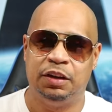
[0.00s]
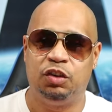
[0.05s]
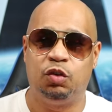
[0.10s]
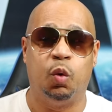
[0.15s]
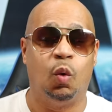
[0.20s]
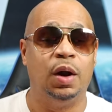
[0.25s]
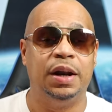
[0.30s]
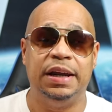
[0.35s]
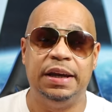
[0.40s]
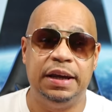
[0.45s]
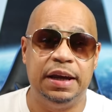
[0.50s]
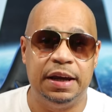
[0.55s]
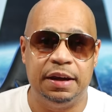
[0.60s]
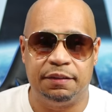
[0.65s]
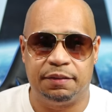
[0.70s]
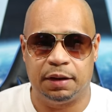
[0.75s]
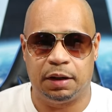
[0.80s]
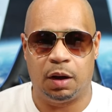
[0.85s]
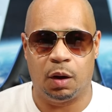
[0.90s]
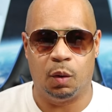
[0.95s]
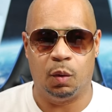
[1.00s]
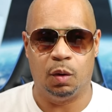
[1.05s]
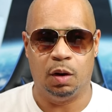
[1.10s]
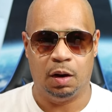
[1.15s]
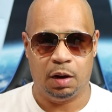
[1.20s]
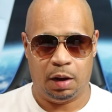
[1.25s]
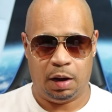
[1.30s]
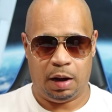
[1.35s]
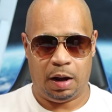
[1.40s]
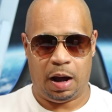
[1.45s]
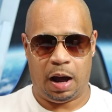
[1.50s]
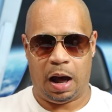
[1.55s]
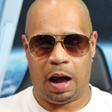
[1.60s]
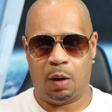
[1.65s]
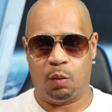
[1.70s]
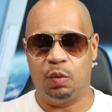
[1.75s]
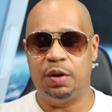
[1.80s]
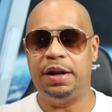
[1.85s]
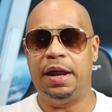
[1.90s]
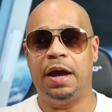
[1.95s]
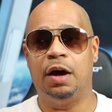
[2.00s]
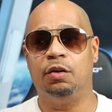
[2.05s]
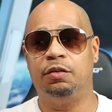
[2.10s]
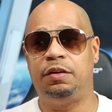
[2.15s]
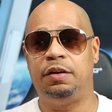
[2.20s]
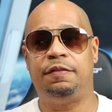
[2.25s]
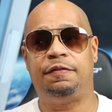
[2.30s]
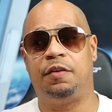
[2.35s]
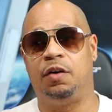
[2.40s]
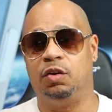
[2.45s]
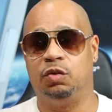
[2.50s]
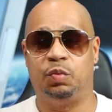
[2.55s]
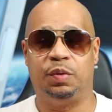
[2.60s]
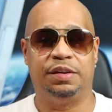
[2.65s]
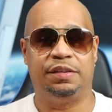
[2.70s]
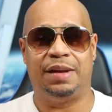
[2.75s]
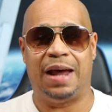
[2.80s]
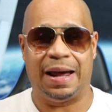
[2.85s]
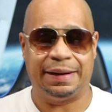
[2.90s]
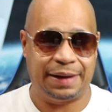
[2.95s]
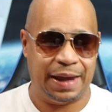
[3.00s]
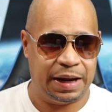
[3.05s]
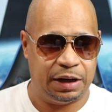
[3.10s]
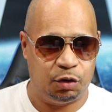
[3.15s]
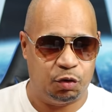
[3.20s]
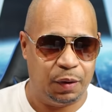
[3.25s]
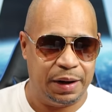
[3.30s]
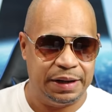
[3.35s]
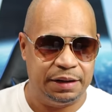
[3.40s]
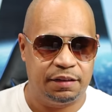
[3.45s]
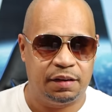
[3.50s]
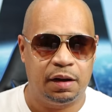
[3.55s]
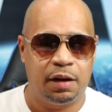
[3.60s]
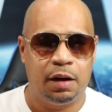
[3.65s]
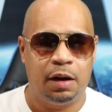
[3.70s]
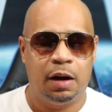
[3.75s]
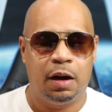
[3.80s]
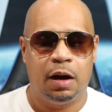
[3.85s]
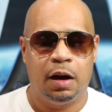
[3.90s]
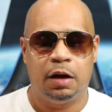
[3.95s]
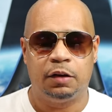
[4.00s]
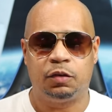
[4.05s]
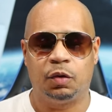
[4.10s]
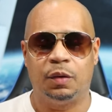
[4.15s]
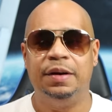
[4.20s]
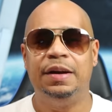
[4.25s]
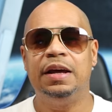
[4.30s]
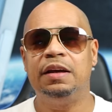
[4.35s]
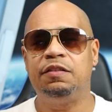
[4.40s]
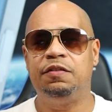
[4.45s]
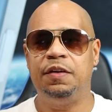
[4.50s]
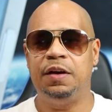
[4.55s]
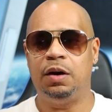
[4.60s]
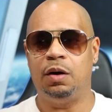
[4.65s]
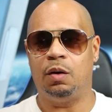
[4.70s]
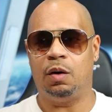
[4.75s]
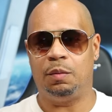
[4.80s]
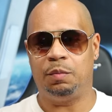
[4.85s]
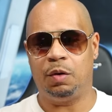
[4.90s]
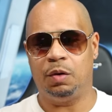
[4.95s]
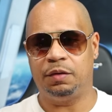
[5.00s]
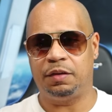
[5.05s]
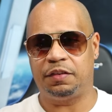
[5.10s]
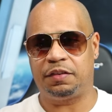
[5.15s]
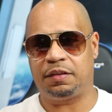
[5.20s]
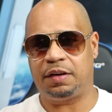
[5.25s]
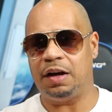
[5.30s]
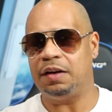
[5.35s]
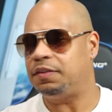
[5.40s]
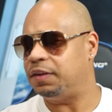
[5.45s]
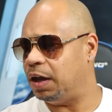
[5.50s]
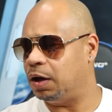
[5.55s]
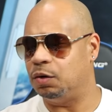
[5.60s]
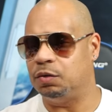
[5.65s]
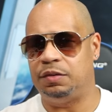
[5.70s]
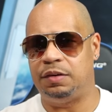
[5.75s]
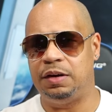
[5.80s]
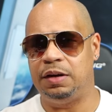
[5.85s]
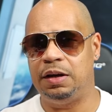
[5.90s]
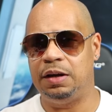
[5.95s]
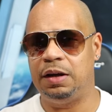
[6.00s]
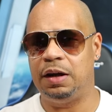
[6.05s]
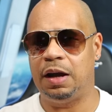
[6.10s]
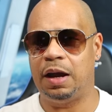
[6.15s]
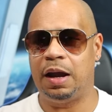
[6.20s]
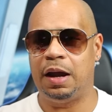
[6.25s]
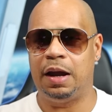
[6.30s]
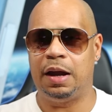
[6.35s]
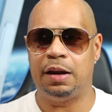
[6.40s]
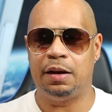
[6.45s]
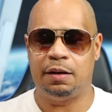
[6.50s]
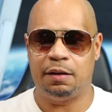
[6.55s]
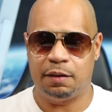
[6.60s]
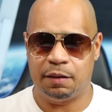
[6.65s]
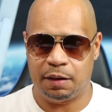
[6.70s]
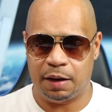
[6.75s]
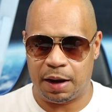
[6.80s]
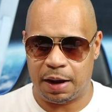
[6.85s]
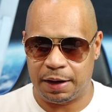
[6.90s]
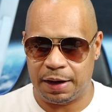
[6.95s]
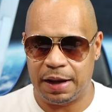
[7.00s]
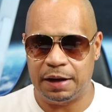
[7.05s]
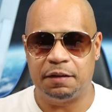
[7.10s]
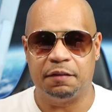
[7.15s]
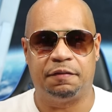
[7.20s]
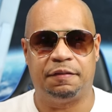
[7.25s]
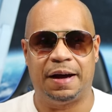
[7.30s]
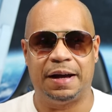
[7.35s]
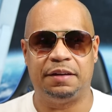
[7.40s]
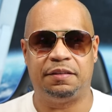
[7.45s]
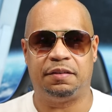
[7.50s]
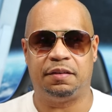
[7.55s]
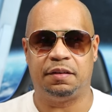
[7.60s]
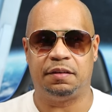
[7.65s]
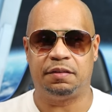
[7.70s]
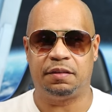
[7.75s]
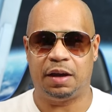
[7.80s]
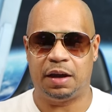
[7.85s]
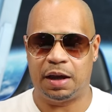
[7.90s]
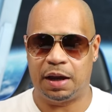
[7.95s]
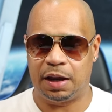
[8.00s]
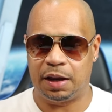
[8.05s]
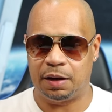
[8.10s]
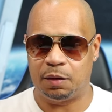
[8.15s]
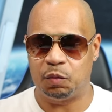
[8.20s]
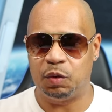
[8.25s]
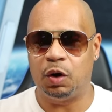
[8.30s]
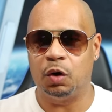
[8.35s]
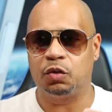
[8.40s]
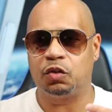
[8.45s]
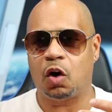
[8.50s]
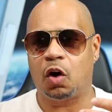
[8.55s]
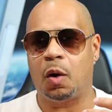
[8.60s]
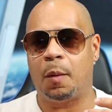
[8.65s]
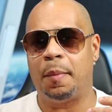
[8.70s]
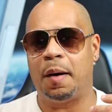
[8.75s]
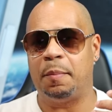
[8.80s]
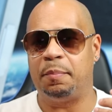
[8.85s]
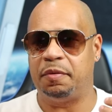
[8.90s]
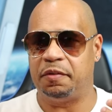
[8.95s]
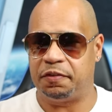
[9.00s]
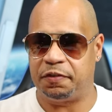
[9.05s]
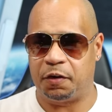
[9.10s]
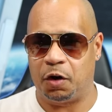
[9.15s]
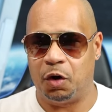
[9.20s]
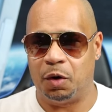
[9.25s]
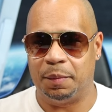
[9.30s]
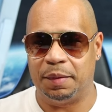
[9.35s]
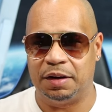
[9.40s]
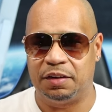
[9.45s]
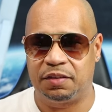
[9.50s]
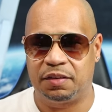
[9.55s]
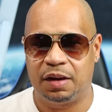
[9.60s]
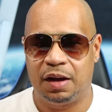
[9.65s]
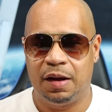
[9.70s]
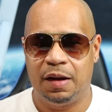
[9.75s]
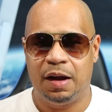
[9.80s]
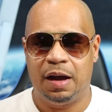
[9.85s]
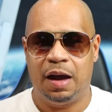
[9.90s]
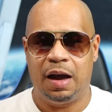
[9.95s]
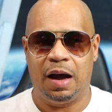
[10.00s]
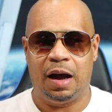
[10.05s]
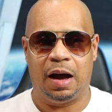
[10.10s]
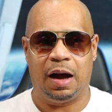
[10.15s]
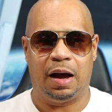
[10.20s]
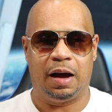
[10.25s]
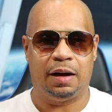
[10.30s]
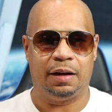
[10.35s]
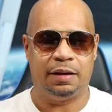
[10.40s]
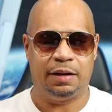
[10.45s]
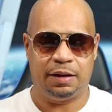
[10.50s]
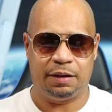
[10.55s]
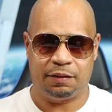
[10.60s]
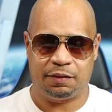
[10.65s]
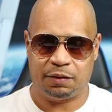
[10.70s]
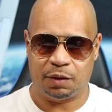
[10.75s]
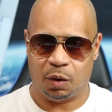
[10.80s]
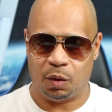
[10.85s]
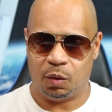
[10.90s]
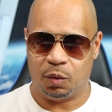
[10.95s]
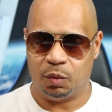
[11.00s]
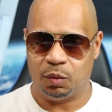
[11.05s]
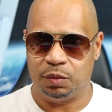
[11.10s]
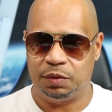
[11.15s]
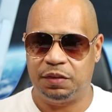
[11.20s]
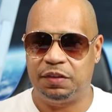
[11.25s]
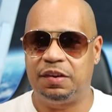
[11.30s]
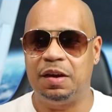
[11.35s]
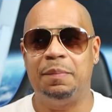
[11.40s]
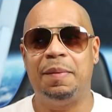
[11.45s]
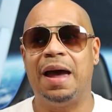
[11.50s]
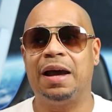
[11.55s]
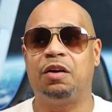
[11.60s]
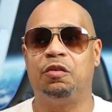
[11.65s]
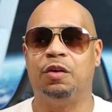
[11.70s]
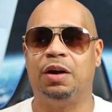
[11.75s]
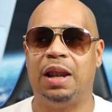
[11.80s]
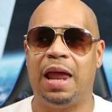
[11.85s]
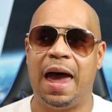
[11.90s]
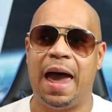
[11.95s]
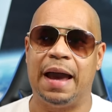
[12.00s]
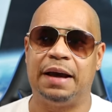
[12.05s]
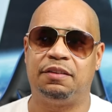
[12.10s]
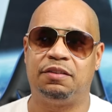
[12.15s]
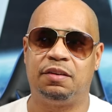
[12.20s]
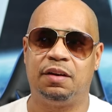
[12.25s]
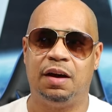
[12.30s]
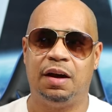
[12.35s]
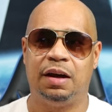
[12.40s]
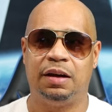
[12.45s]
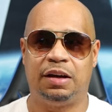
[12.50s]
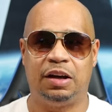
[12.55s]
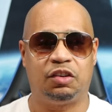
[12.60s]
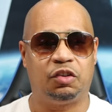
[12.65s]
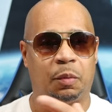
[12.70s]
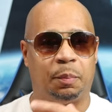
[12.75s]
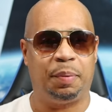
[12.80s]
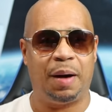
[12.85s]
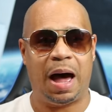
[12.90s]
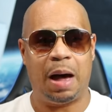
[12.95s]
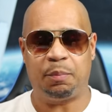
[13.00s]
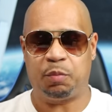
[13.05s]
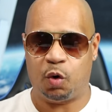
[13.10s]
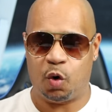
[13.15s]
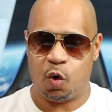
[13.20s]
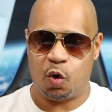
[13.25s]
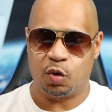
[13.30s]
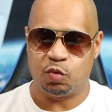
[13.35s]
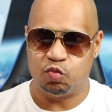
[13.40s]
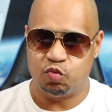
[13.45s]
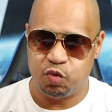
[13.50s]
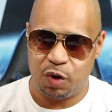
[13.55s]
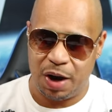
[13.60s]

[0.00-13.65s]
20 years ago uh, when LG phones was not that great. So in this video, I'm gonna discuss LG and, and their devices, and we're gonna talk about performance. Uh, so sit back and relax, get your popcorn